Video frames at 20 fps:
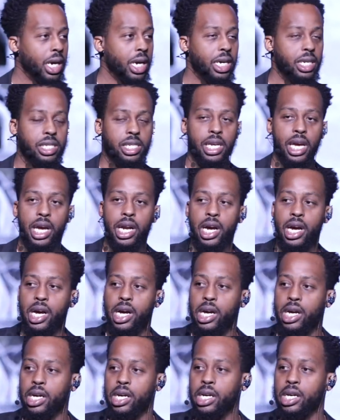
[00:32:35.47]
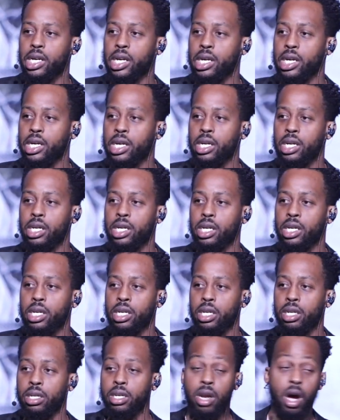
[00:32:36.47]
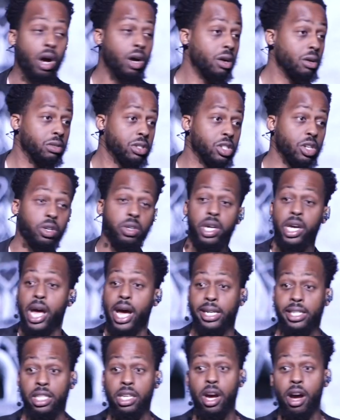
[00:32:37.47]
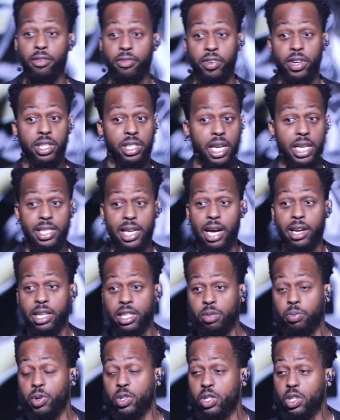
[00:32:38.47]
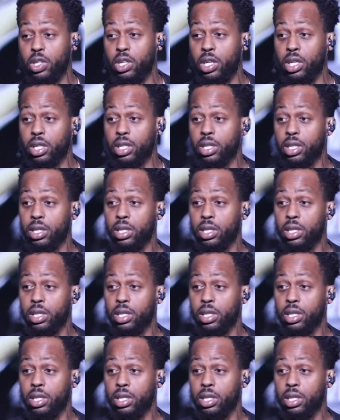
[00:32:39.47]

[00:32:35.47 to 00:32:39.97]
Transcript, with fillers: He said, uh, no, sir, they actually are finished. That's how they're supposed to look.